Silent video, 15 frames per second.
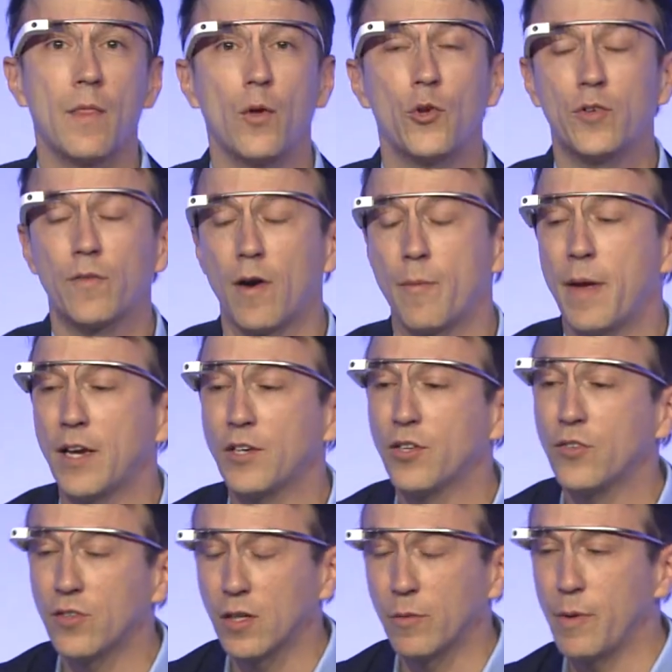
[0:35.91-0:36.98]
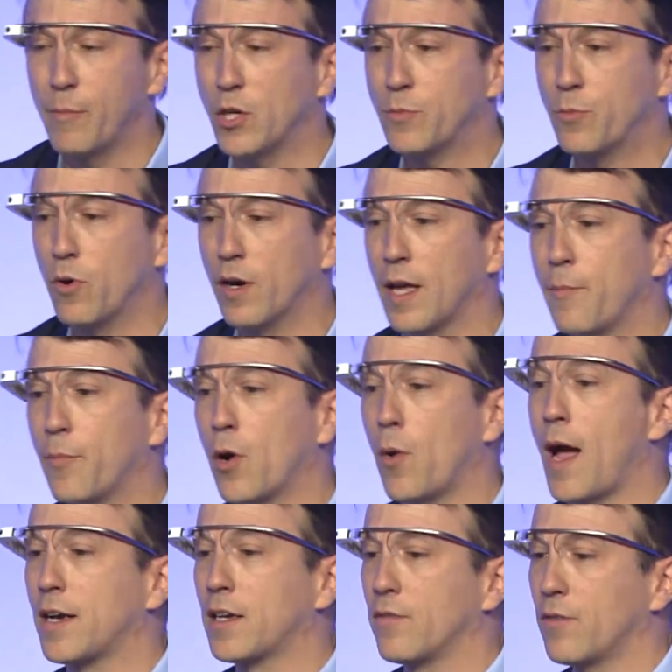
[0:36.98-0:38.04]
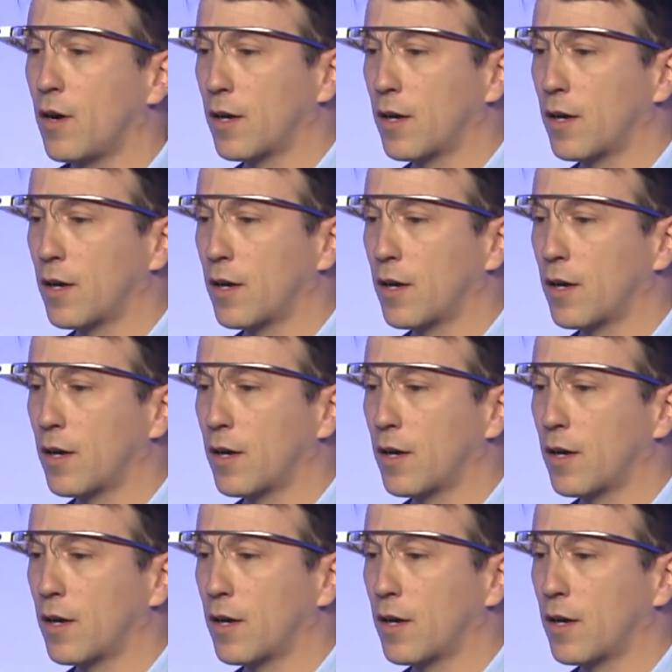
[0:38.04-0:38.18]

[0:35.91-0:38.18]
those of our patients and can be much more, again, proactive in our